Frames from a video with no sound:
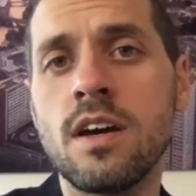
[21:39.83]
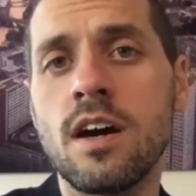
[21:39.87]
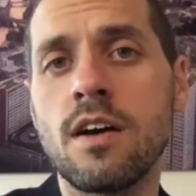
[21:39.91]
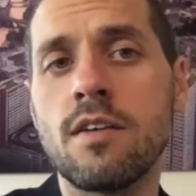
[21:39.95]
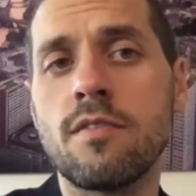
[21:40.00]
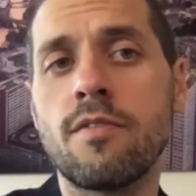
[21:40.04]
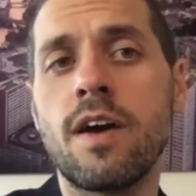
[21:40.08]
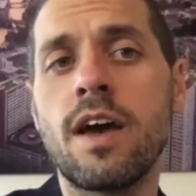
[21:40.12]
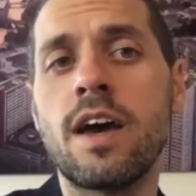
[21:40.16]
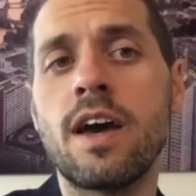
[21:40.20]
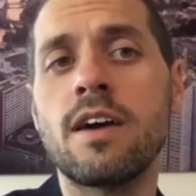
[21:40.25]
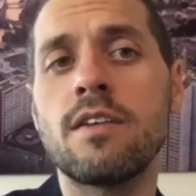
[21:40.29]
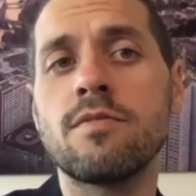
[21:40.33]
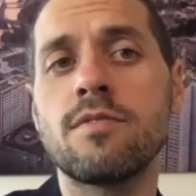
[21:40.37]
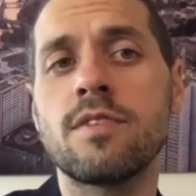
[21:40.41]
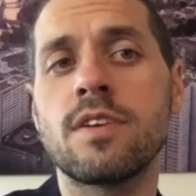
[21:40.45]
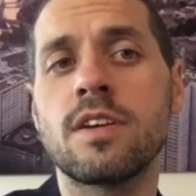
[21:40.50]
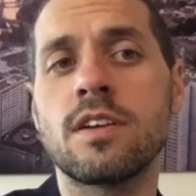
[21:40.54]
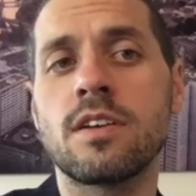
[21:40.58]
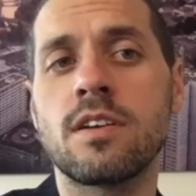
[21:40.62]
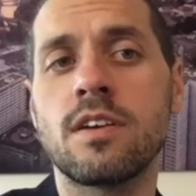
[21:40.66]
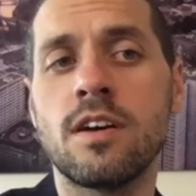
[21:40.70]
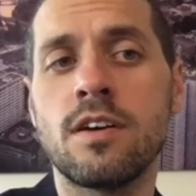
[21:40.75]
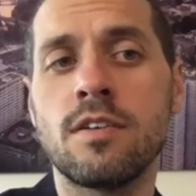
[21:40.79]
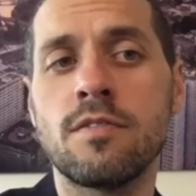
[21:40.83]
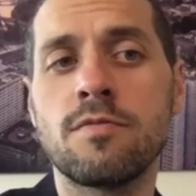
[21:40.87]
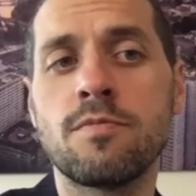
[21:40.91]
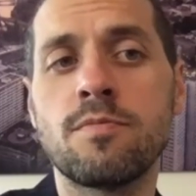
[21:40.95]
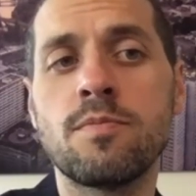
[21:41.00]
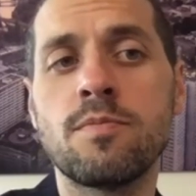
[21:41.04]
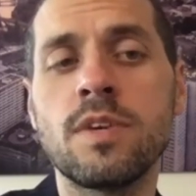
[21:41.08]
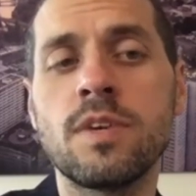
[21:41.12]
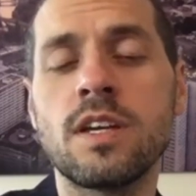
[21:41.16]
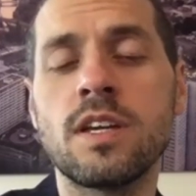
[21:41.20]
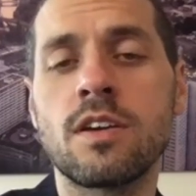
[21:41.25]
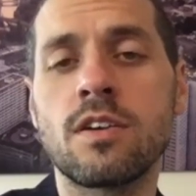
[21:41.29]
of having of
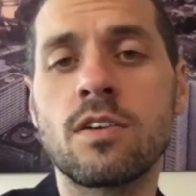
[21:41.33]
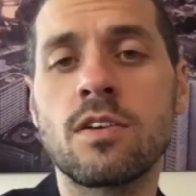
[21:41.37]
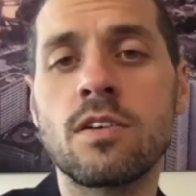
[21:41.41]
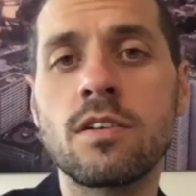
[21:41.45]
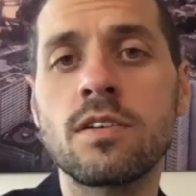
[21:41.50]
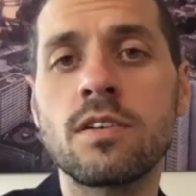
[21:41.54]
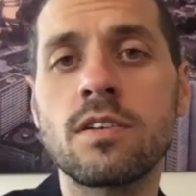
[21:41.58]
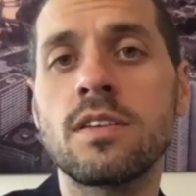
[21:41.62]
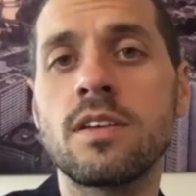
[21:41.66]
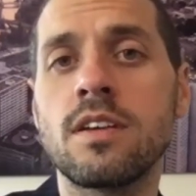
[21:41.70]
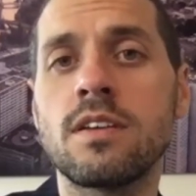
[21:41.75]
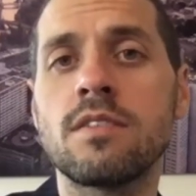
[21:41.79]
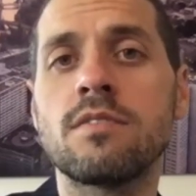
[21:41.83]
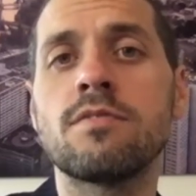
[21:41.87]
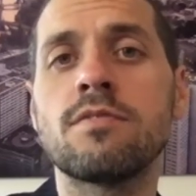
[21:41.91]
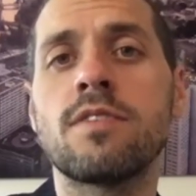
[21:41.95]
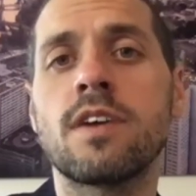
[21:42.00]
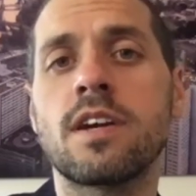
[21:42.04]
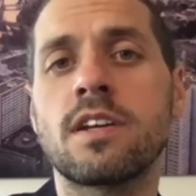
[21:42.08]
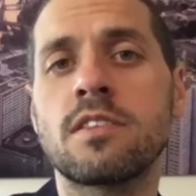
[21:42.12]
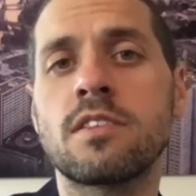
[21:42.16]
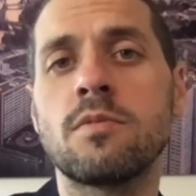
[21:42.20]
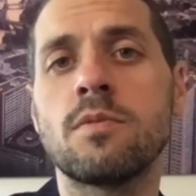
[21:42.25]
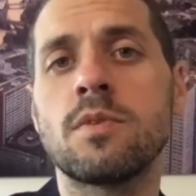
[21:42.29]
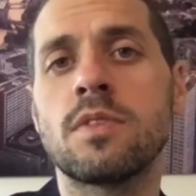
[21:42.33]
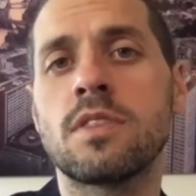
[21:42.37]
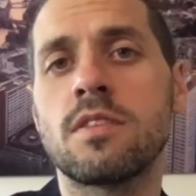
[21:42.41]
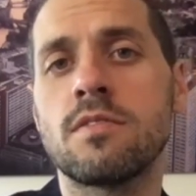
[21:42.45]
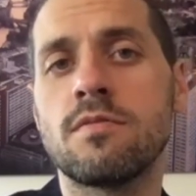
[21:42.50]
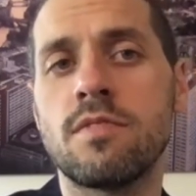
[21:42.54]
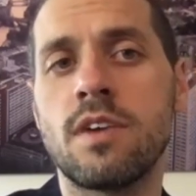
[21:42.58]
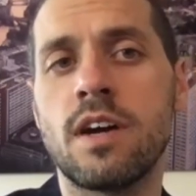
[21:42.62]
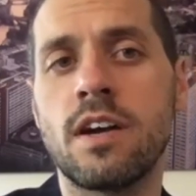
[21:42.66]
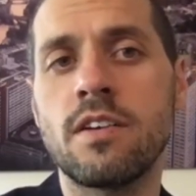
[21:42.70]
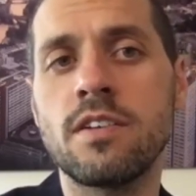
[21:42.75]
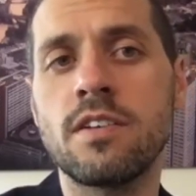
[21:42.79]
being currently infected with the
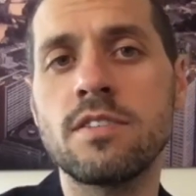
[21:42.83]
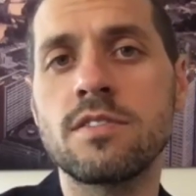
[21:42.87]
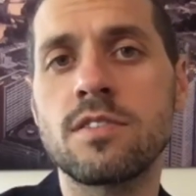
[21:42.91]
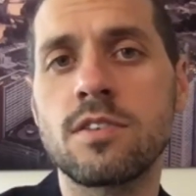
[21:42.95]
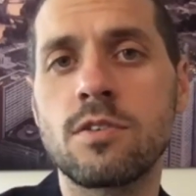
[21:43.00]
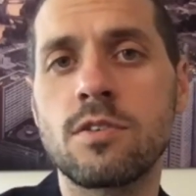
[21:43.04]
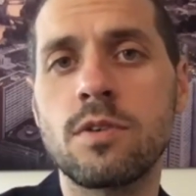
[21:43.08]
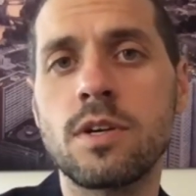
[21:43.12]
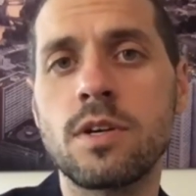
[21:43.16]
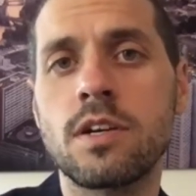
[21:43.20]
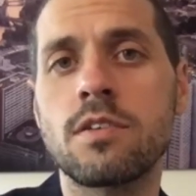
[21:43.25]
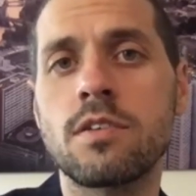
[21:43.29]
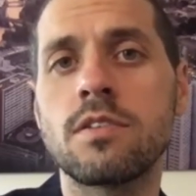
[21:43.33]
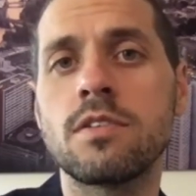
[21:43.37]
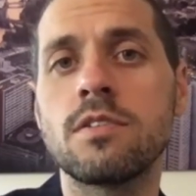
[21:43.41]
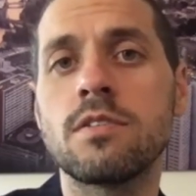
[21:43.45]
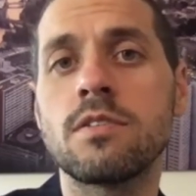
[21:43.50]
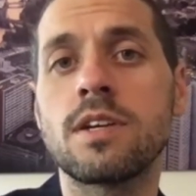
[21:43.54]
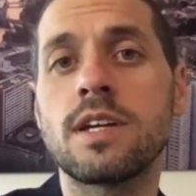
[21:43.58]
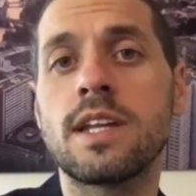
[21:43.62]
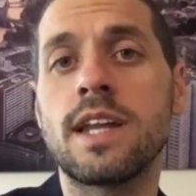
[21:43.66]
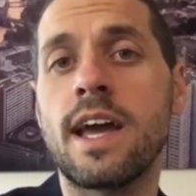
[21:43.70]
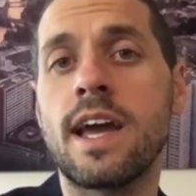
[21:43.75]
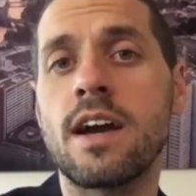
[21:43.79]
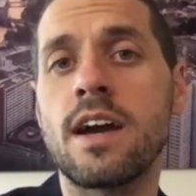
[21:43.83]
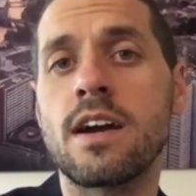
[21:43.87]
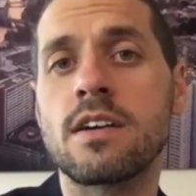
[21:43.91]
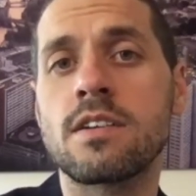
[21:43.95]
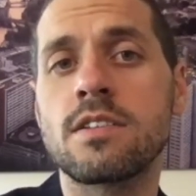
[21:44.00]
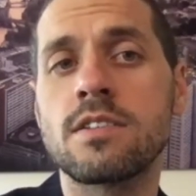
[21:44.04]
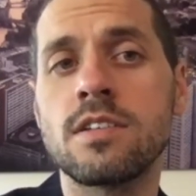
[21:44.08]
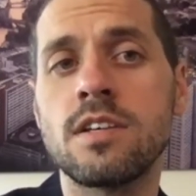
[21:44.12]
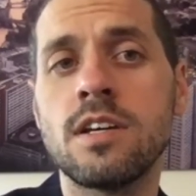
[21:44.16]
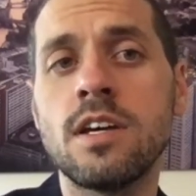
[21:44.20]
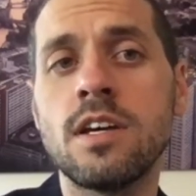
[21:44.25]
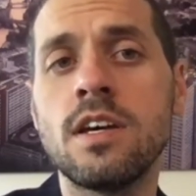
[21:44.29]
virus, the quicker you can
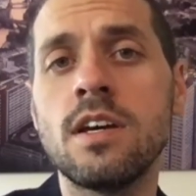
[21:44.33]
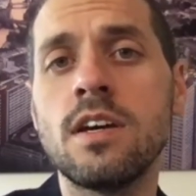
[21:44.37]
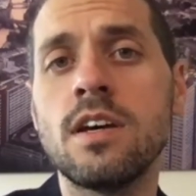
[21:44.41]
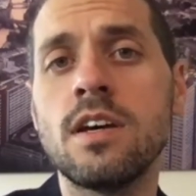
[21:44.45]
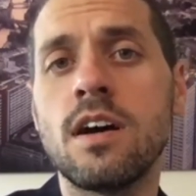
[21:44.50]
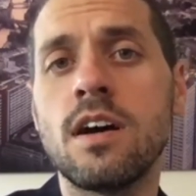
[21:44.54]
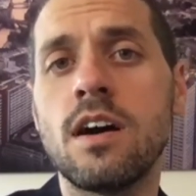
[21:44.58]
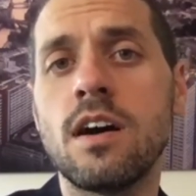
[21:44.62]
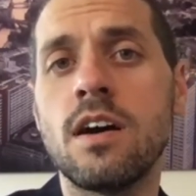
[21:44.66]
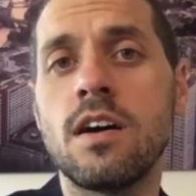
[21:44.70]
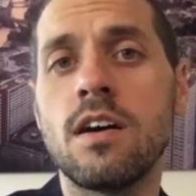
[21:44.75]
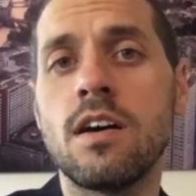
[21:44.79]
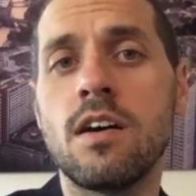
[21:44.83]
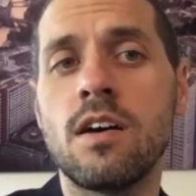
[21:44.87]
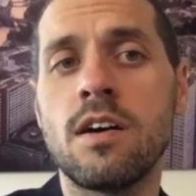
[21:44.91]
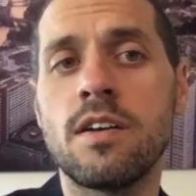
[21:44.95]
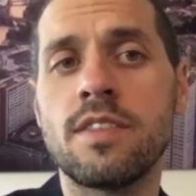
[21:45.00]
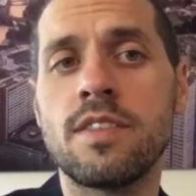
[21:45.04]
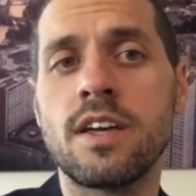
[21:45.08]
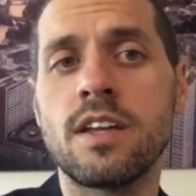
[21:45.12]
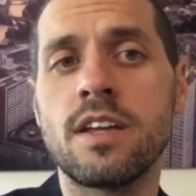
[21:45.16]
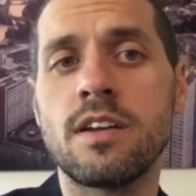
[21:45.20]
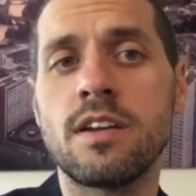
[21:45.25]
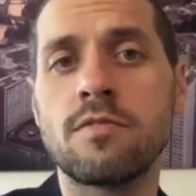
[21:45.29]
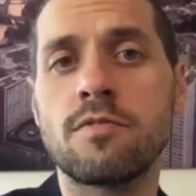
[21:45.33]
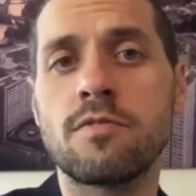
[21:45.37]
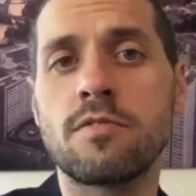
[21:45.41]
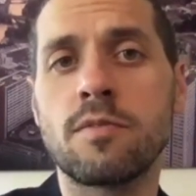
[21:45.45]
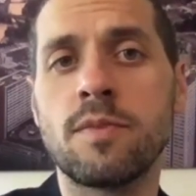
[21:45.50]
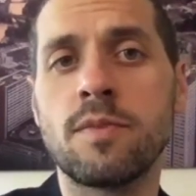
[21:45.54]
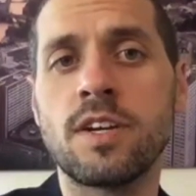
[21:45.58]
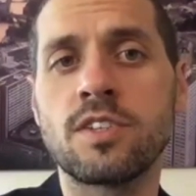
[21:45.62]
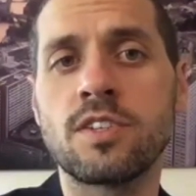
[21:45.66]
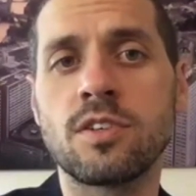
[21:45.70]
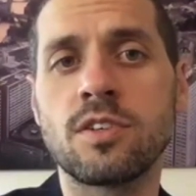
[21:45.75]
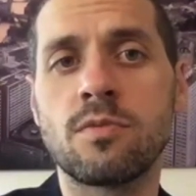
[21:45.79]
act uh, on that
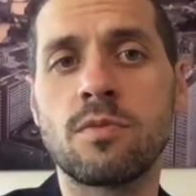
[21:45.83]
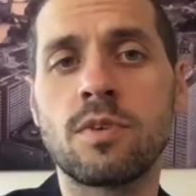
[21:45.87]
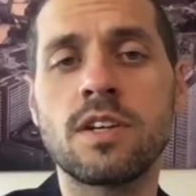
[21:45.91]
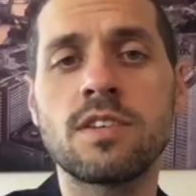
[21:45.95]
information.